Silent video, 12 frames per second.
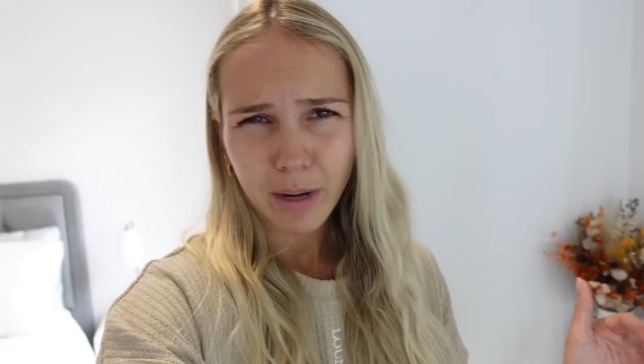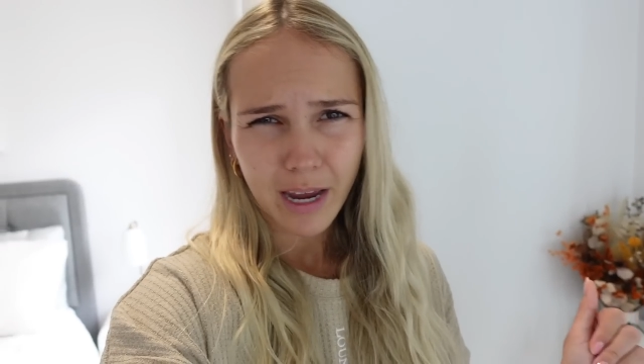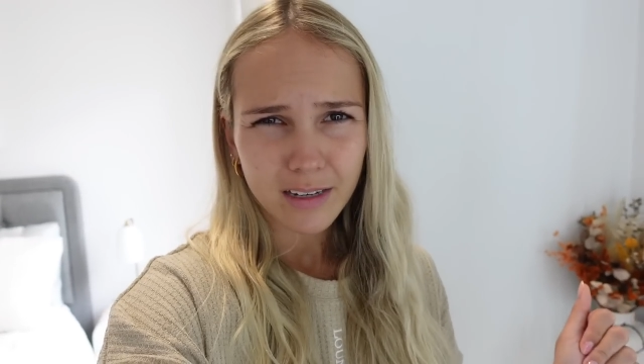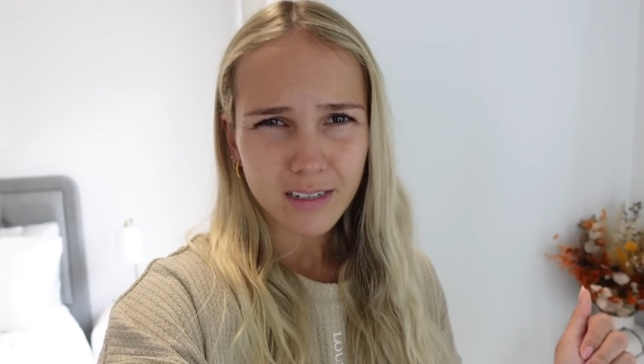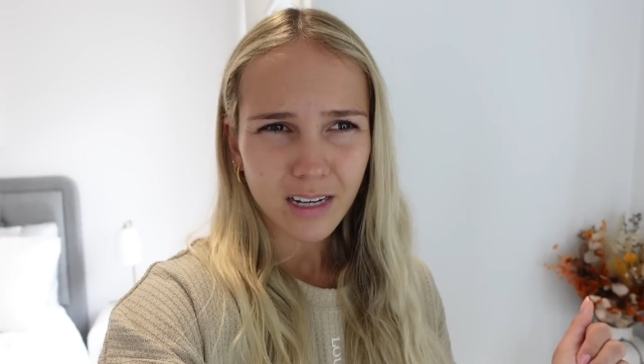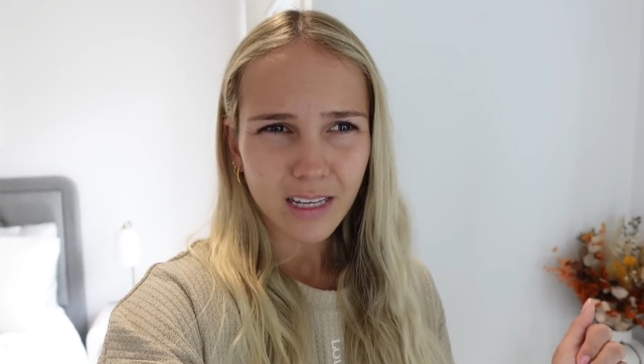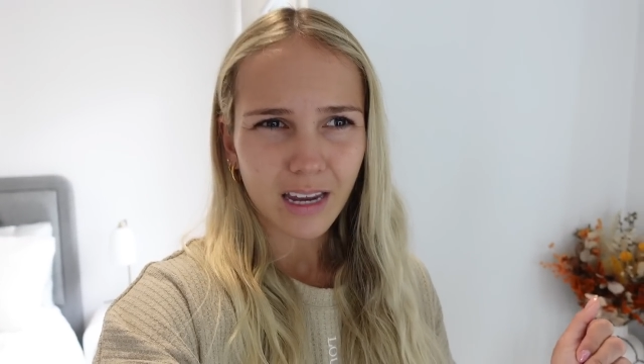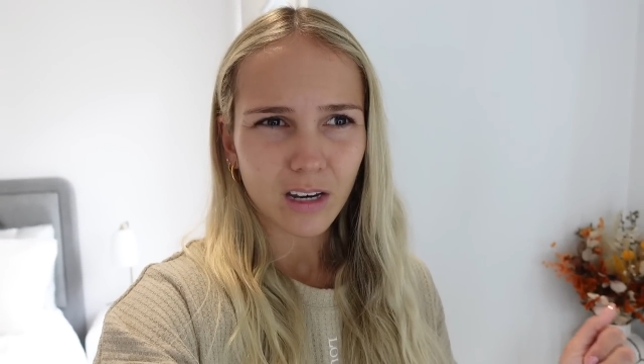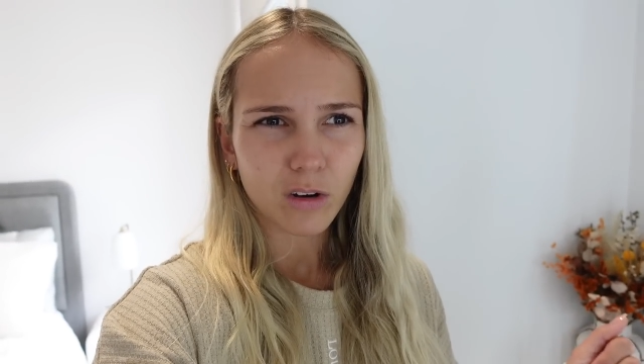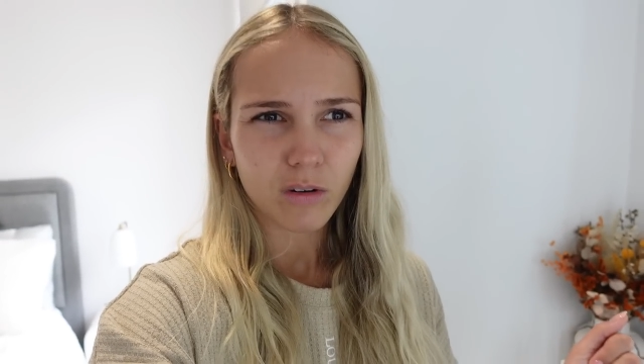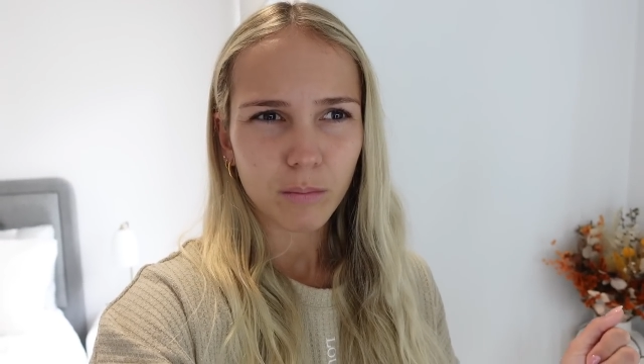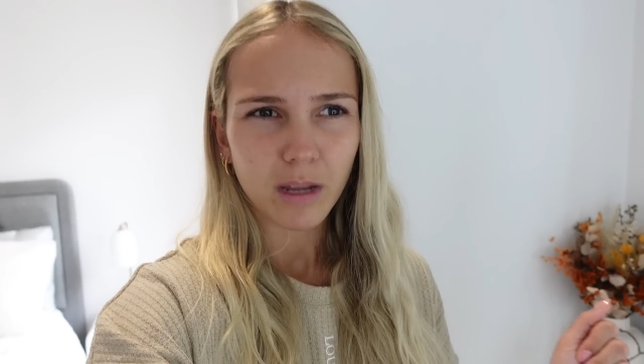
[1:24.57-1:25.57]
hair done again, you
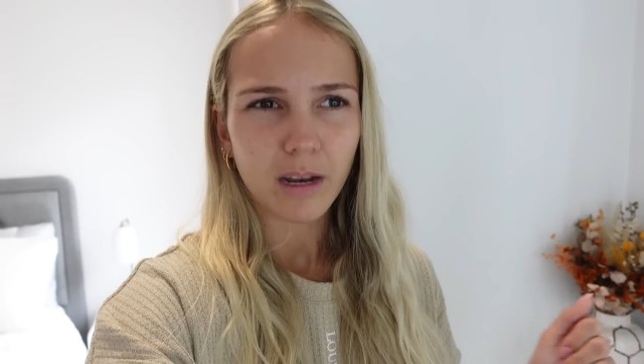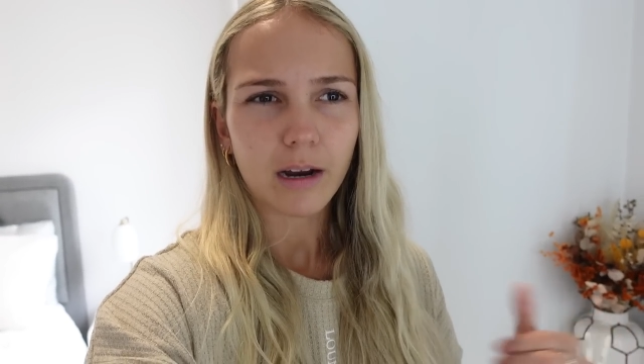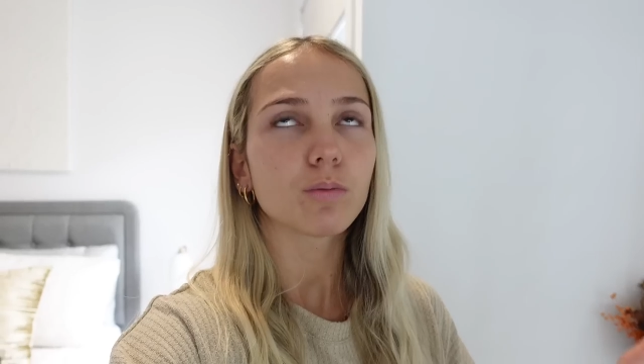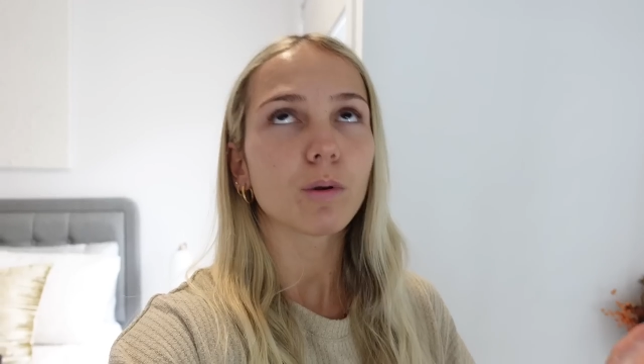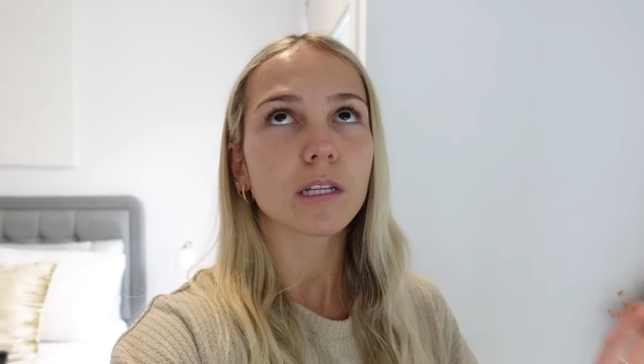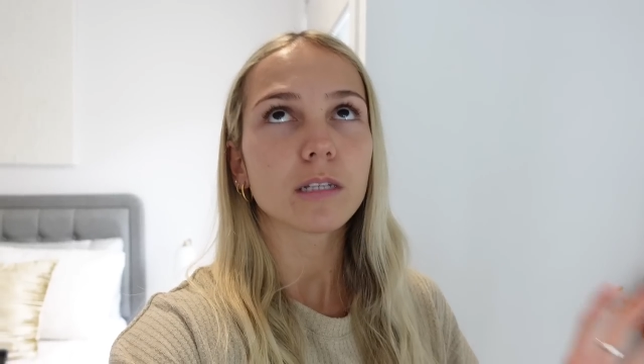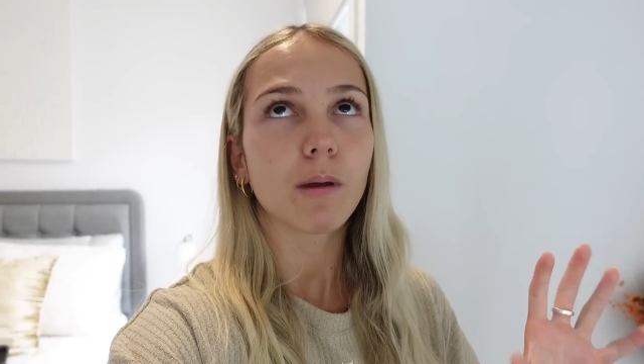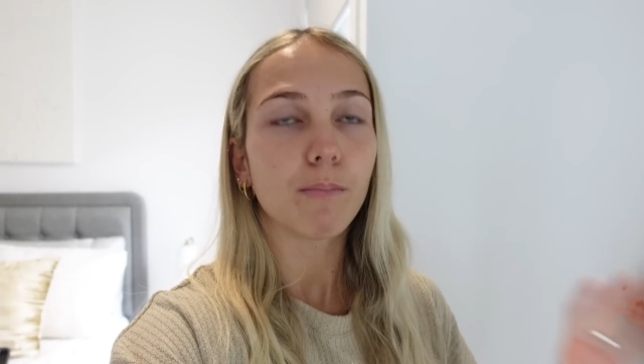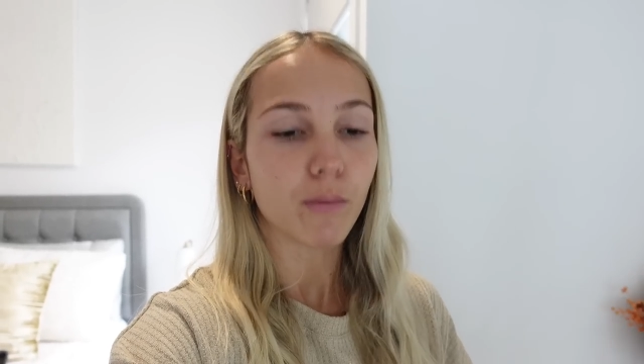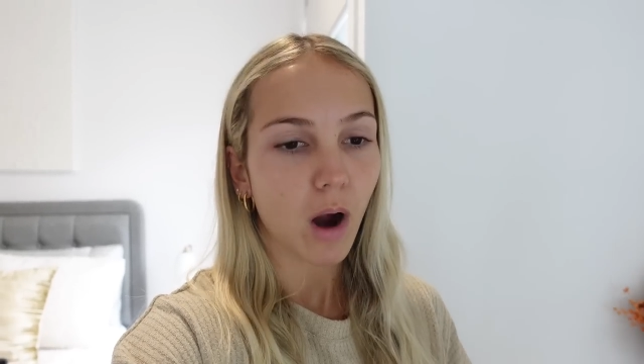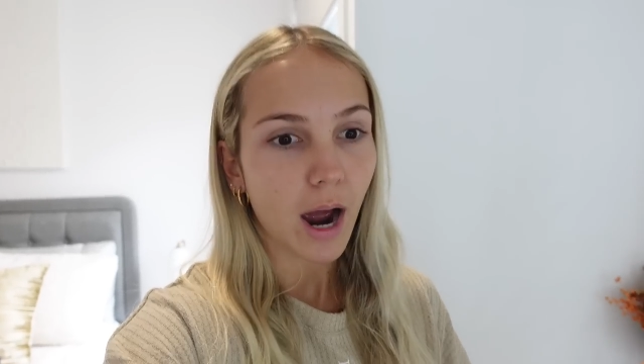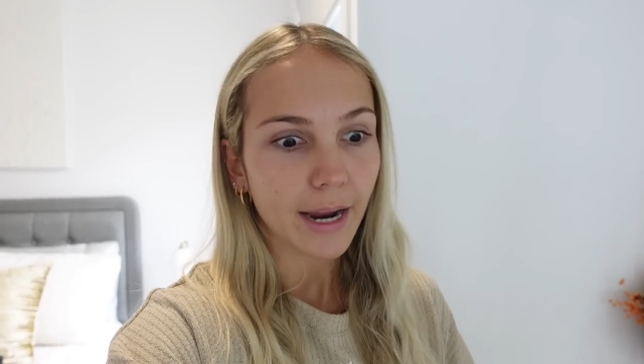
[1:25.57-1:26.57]
know what I mean? I just want it to be
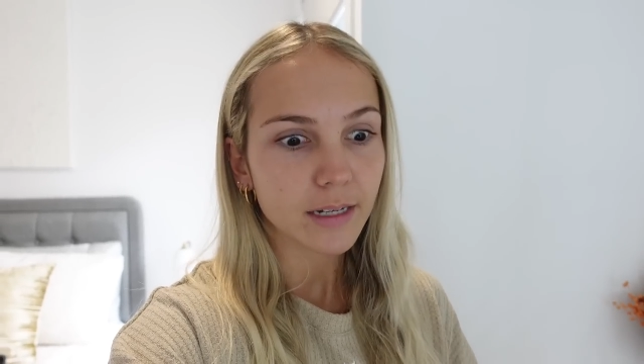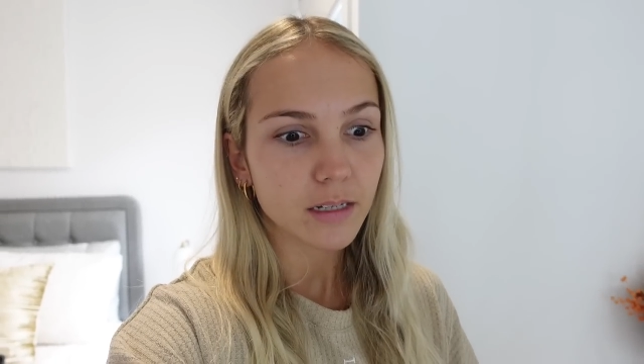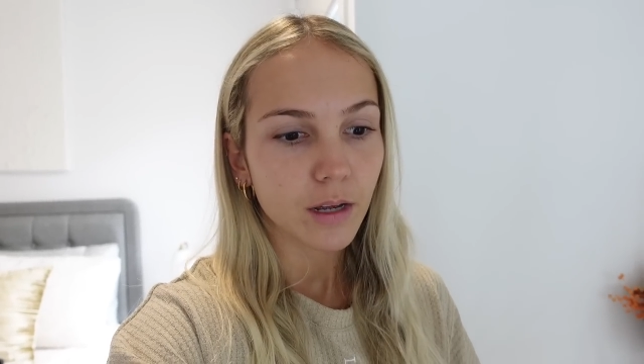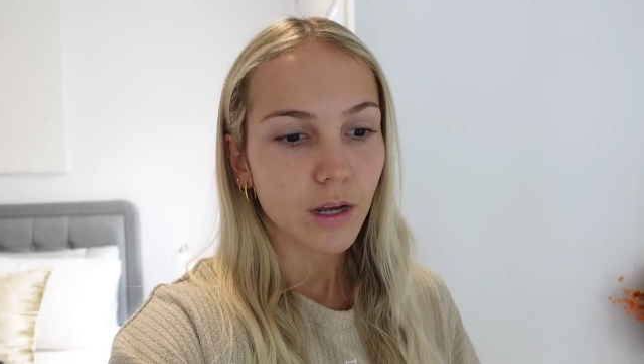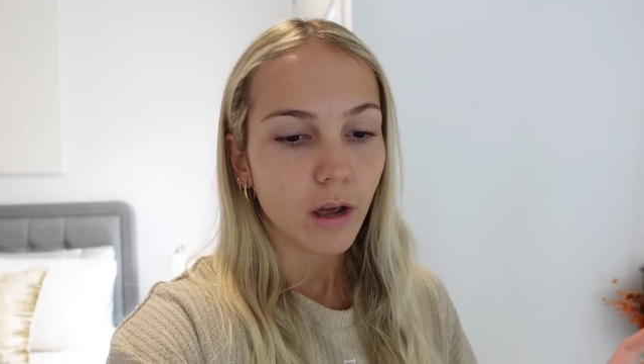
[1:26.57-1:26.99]
bright.